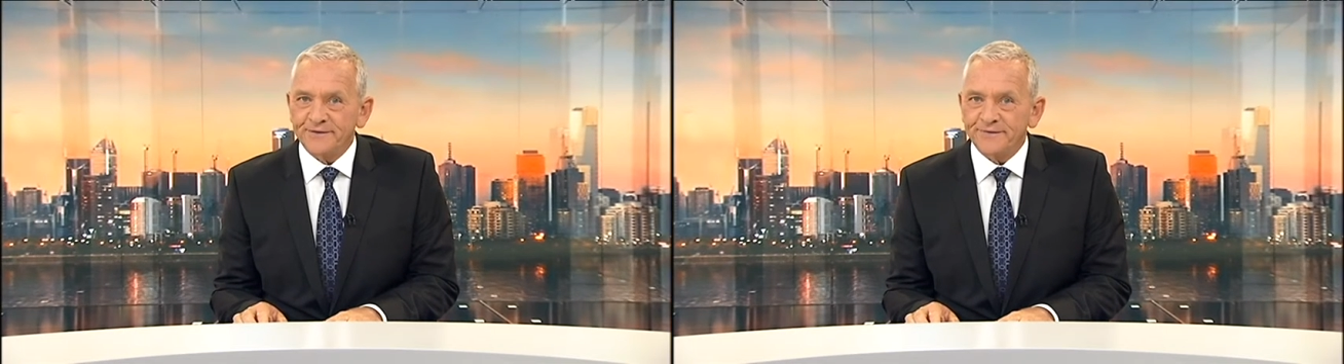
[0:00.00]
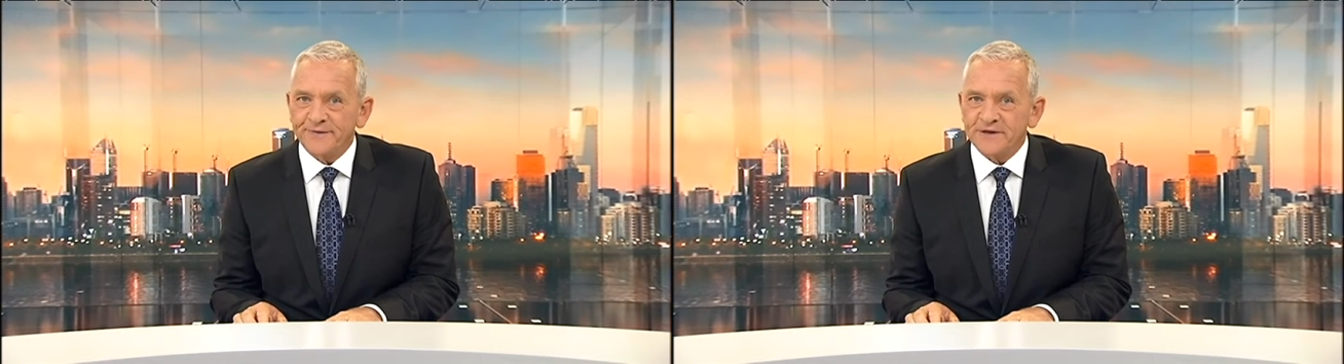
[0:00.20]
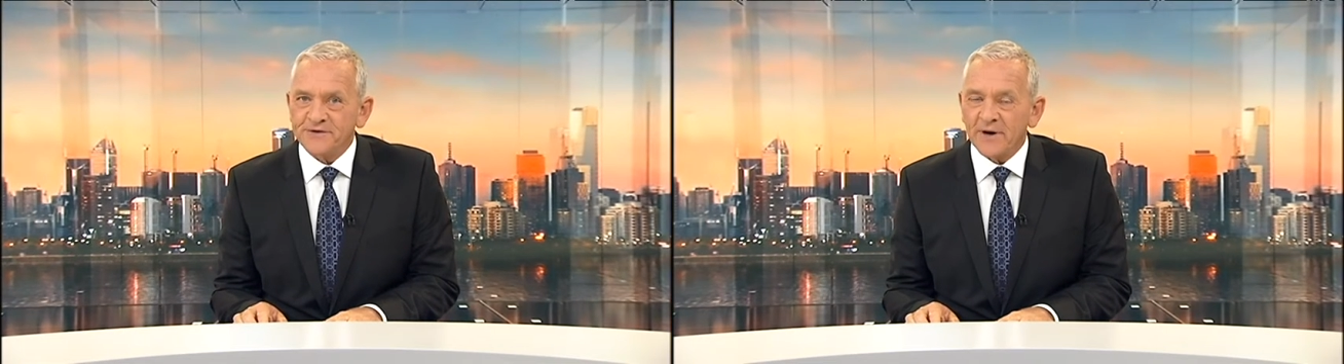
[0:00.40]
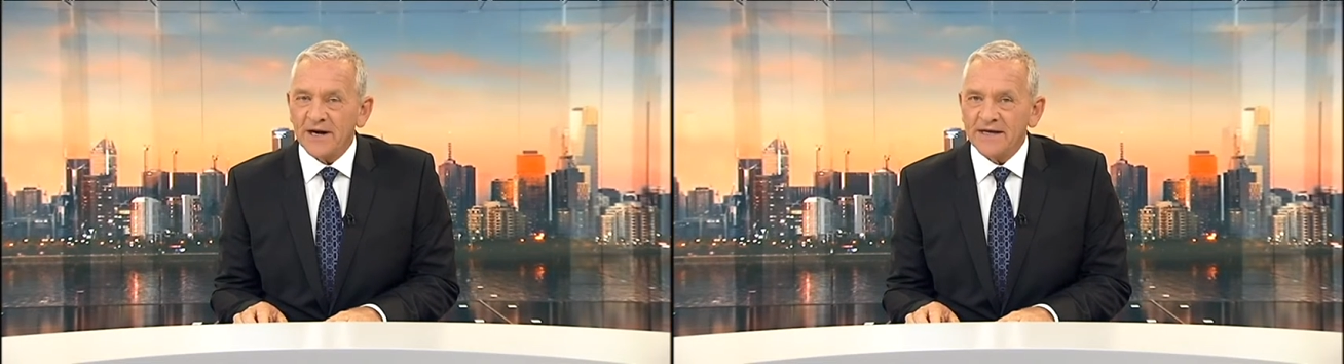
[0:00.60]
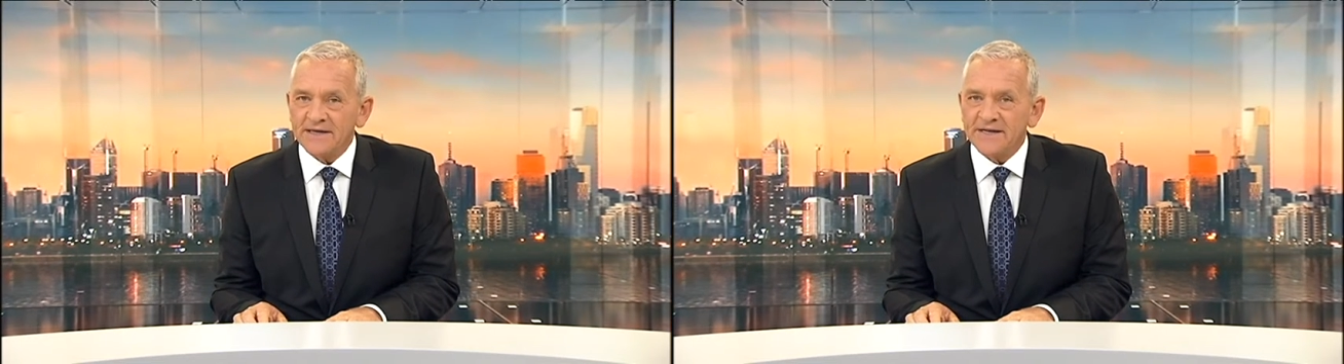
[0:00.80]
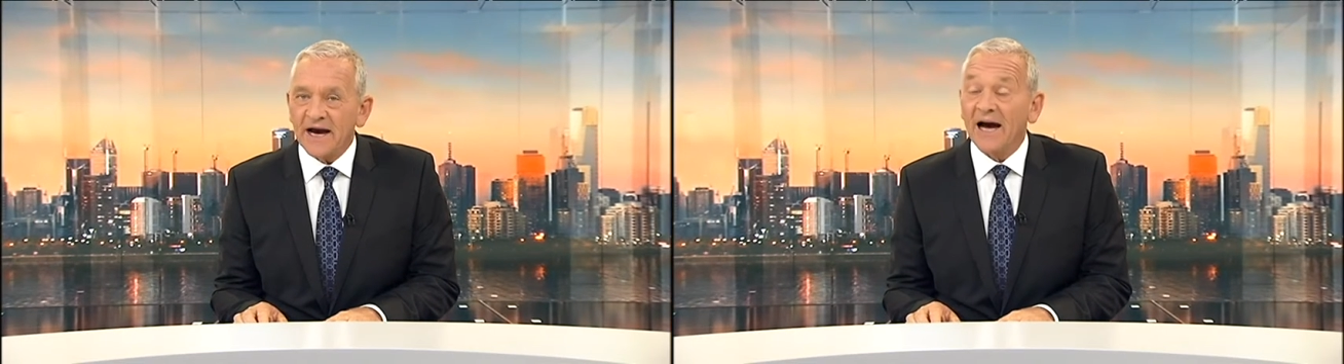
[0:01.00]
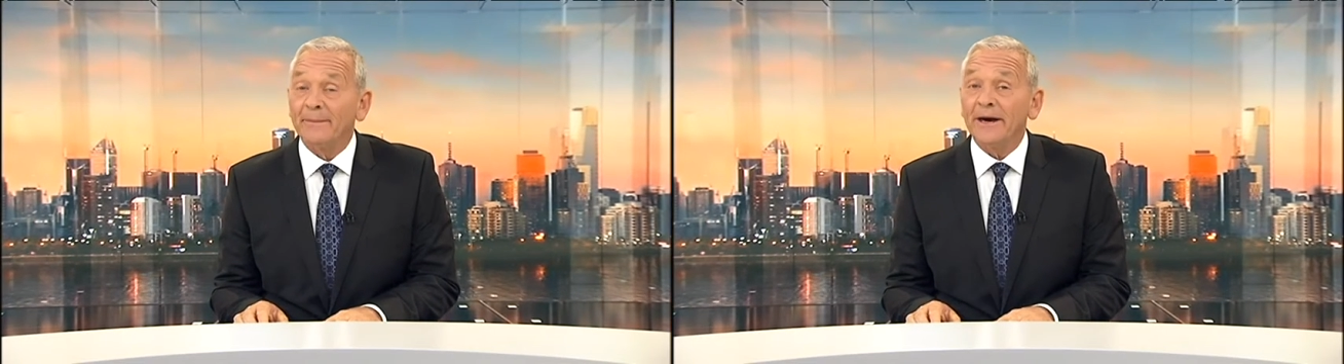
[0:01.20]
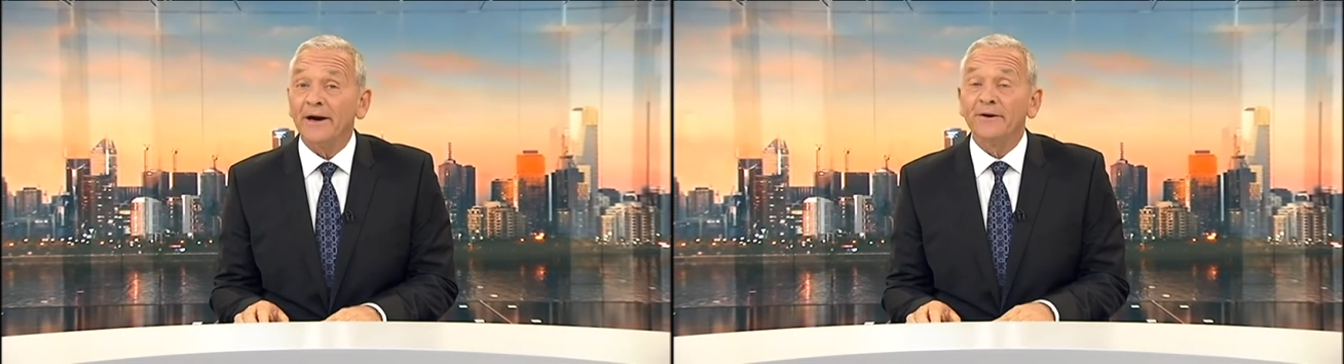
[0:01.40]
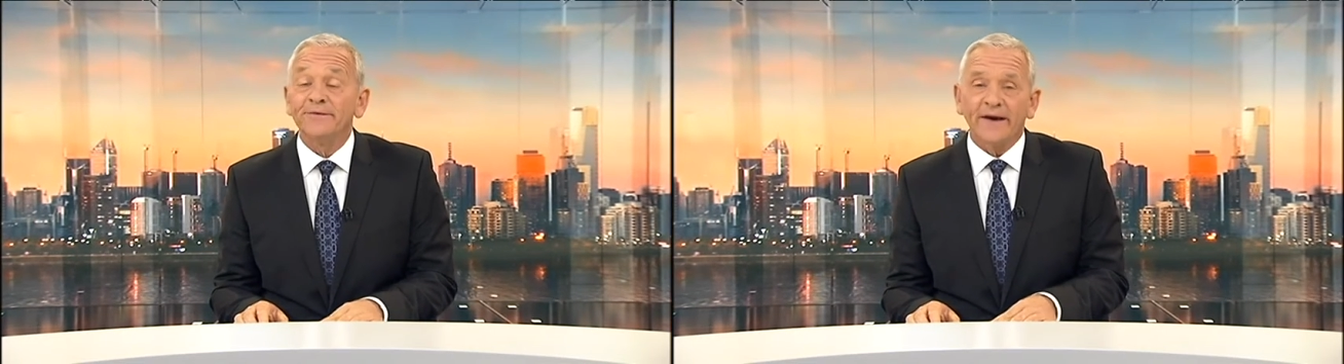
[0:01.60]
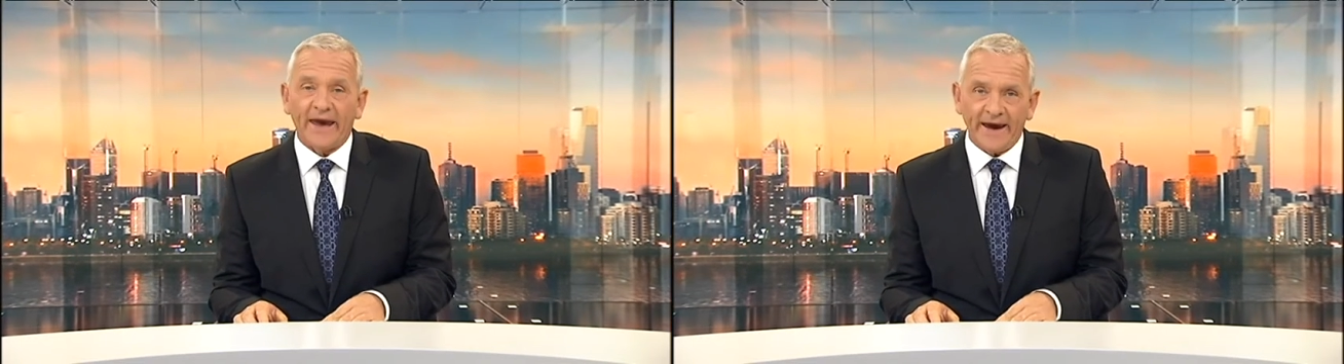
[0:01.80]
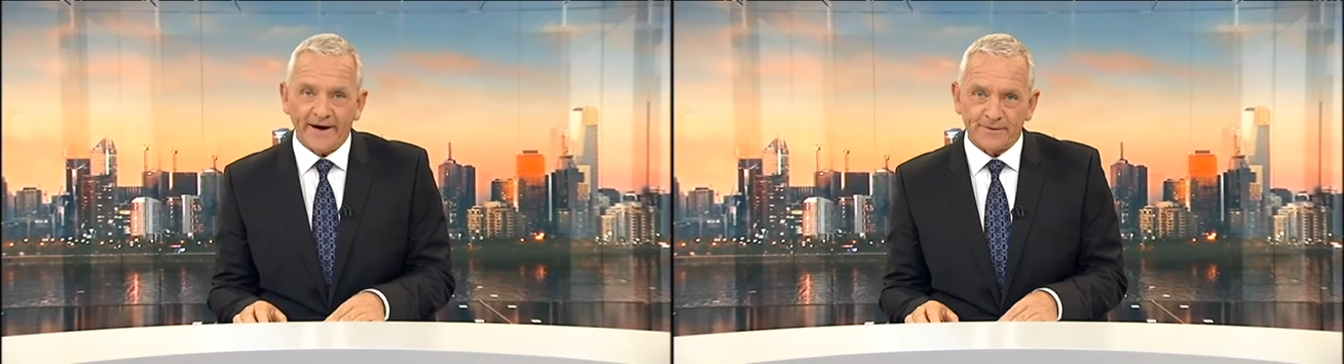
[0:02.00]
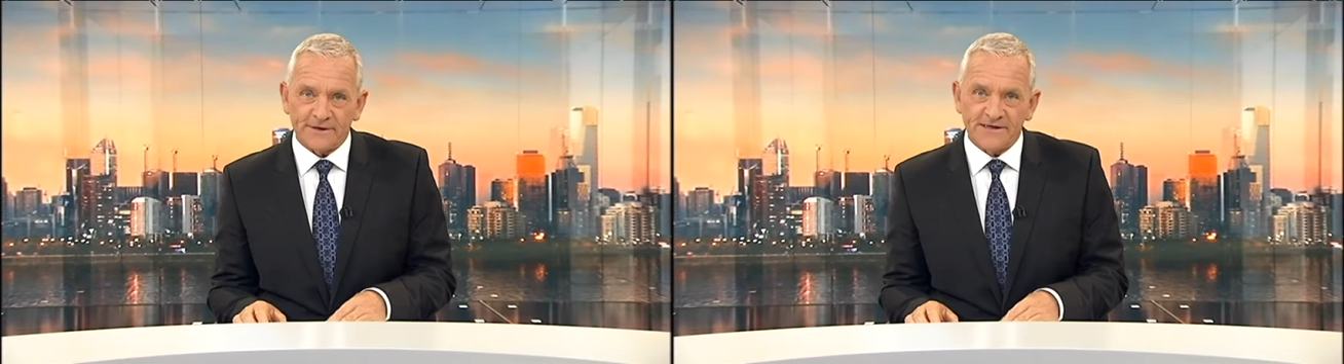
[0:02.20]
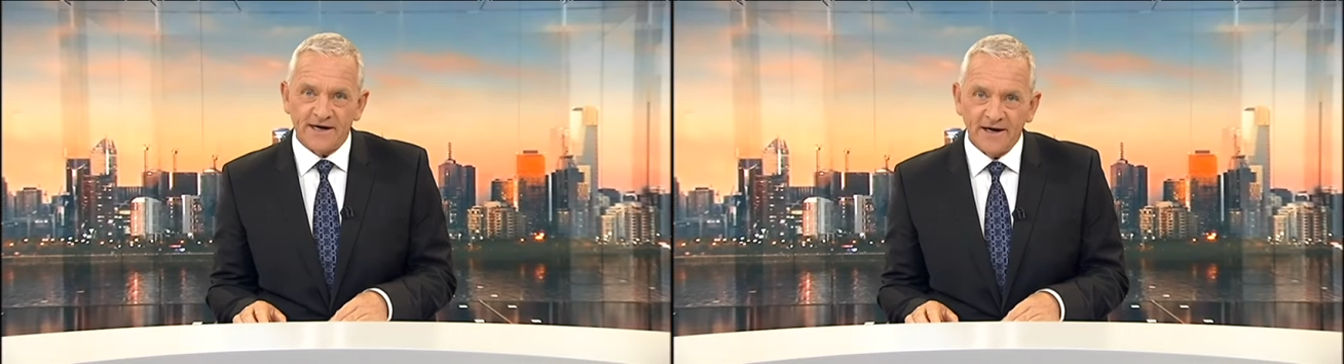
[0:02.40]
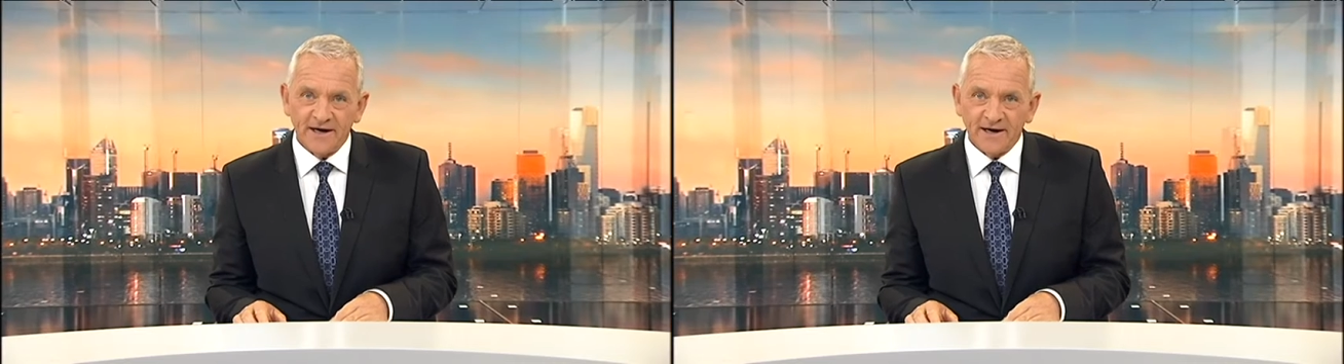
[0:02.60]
of Australia's army of carers.